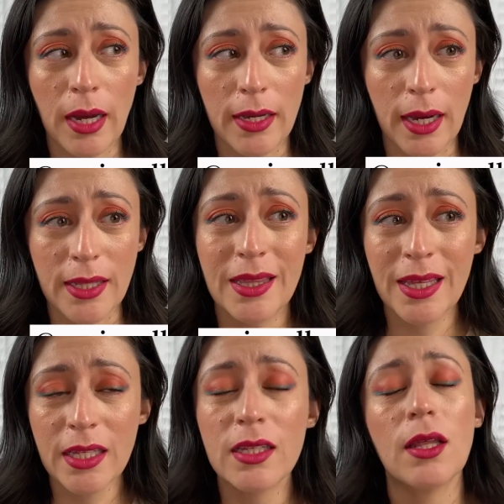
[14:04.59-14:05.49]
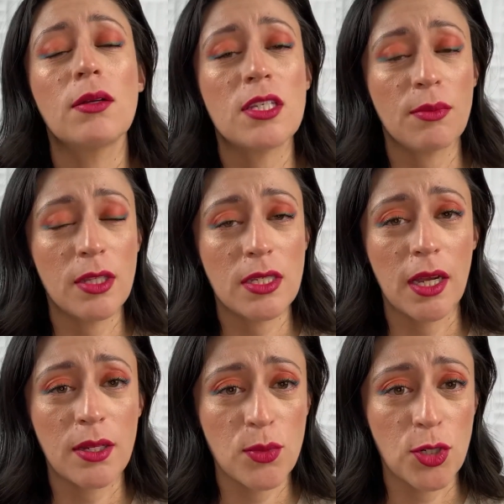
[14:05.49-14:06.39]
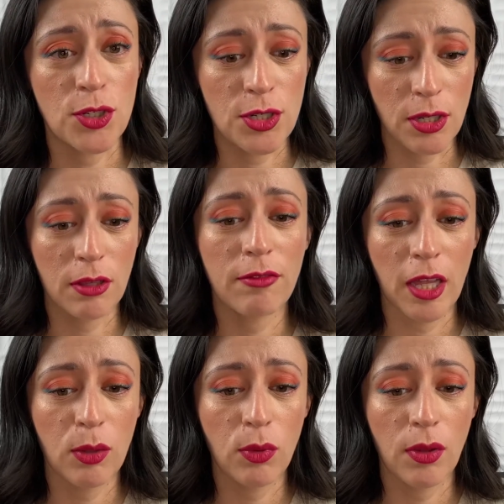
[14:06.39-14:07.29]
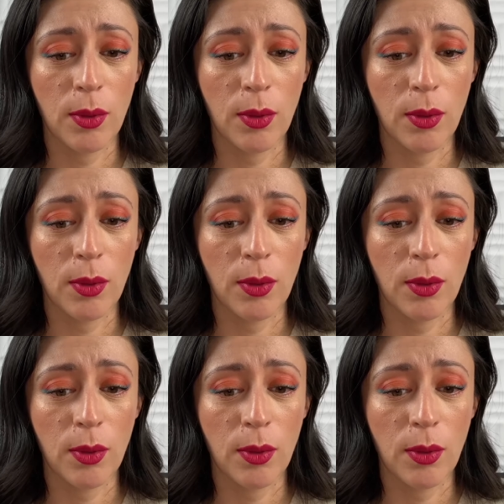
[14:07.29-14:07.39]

I, I think that some of these items are still available.